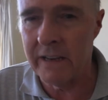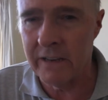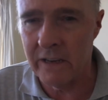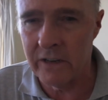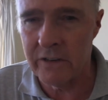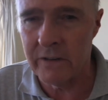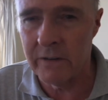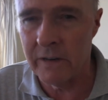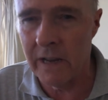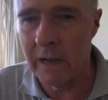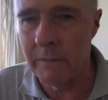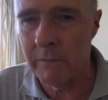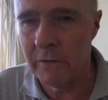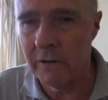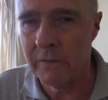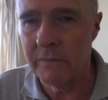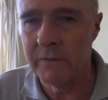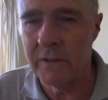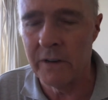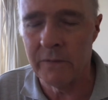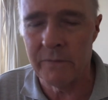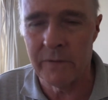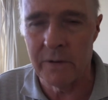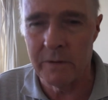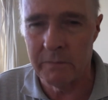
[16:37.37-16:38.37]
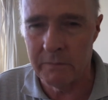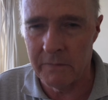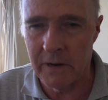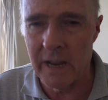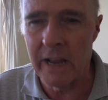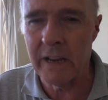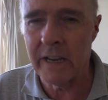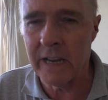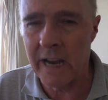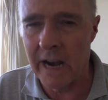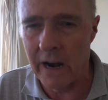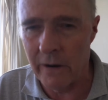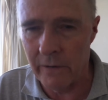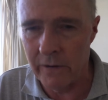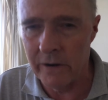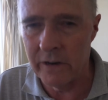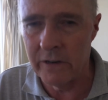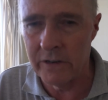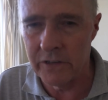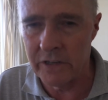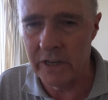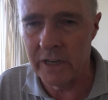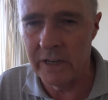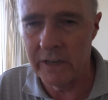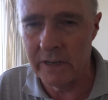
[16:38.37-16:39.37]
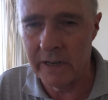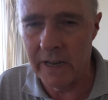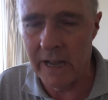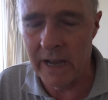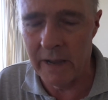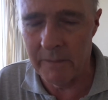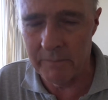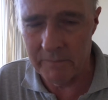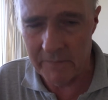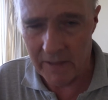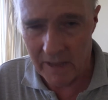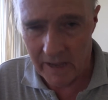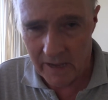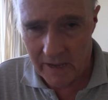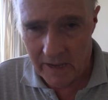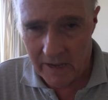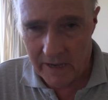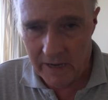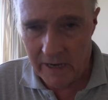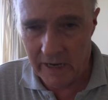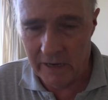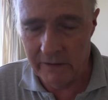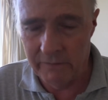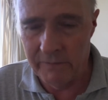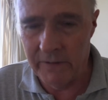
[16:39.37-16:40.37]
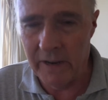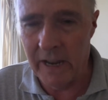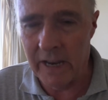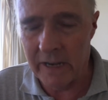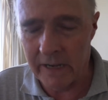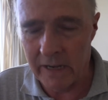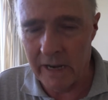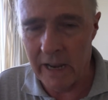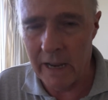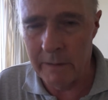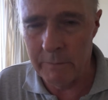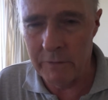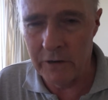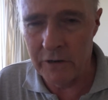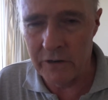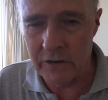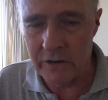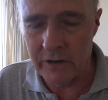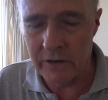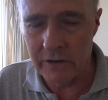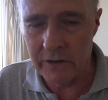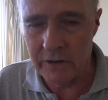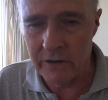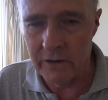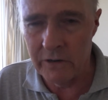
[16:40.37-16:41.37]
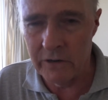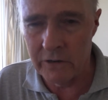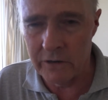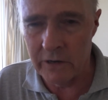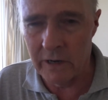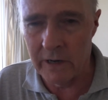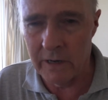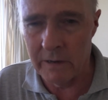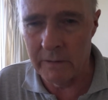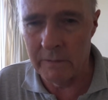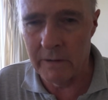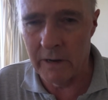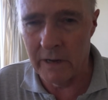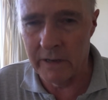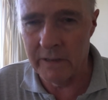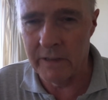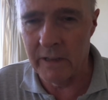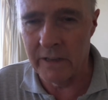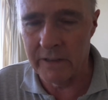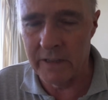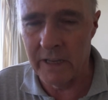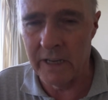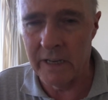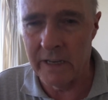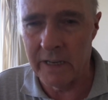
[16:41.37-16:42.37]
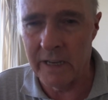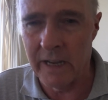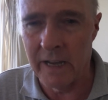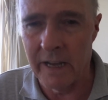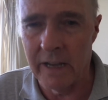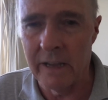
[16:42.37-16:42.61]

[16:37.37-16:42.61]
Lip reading: There's a number of different carriers in Vietnam that you can use. I think